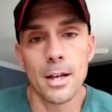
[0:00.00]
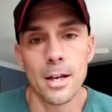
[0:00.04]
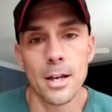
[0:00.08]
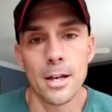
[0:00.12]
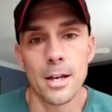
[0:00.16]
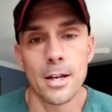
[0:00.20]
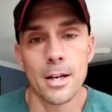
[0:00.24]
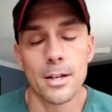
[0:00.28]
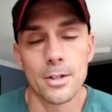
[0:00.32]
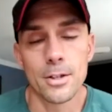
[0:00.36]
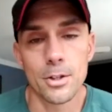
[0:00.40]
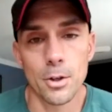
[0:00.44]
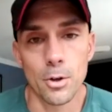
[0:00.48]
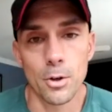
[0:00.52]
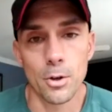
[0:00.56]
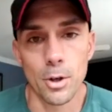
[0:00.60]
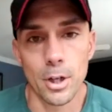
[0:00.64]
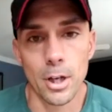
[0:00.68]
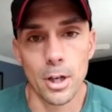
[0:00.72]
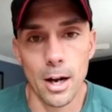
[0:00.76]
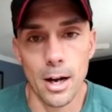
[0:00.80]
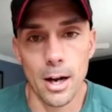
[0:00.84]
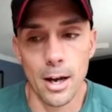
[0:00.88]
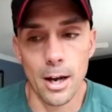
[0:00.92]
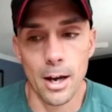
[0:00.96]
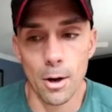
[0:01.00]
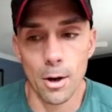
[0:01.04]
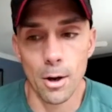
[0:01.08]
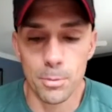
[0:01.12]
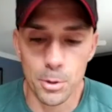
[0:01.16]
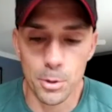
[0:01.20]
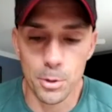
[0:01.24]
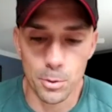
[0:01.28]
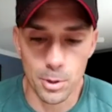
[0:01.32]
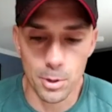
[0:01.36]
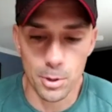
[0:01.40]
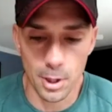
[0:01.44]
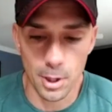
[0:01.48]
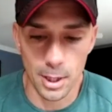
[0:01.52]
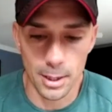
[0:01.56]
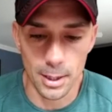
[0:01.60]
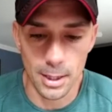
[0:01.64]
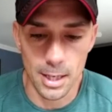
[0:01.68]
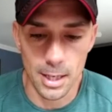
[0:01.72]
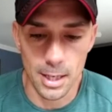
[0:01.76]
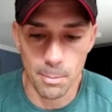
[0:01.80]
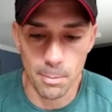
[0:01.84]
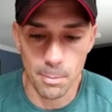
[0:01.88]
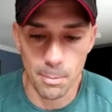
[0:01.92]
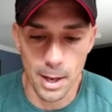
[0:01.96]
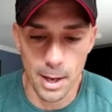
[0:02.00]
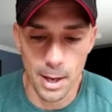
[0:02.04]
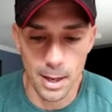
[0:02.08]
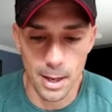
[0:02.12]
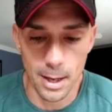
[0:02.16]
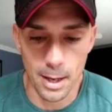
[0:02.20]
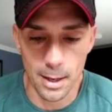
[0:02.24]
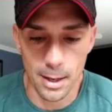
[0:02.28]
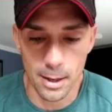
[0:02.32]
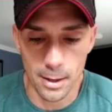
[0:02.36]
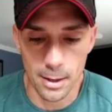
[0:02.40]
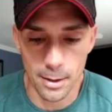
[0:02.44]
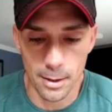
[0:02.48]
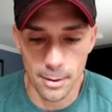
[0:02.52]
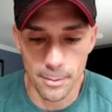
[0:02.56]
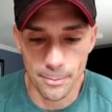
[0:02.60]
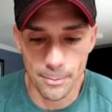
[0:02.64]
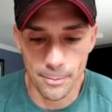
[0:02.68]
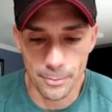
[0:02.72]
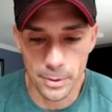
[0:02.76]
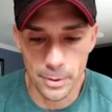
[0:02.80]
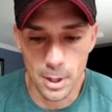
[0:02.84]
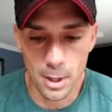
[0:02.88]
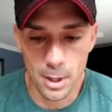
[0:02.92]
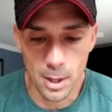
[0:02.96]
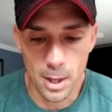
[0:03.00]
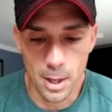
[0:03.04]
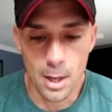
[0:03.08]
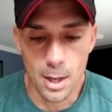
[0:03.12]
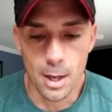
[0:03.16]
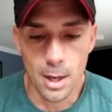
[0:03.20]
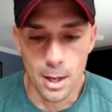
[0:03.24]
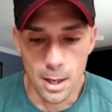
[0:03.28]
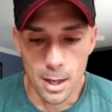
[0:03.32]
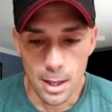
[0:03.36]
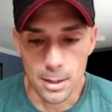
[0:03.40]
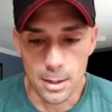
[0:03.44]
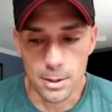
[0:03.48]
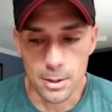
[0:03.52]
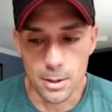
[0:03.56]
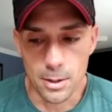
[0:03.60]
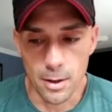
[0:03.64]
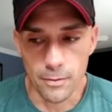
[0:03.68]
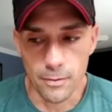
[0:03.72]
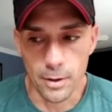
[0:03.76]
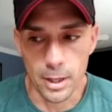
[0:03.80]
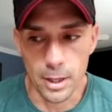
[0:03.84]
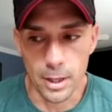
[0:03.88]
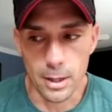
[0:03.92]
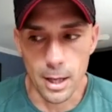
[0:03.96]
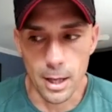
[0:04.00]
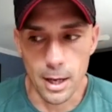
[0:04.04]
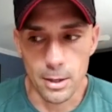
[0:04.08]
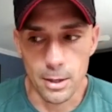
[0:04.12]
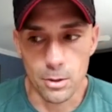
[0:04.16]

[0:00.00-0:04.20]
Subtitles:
So it kind of helps with like knee pain and stuff like that.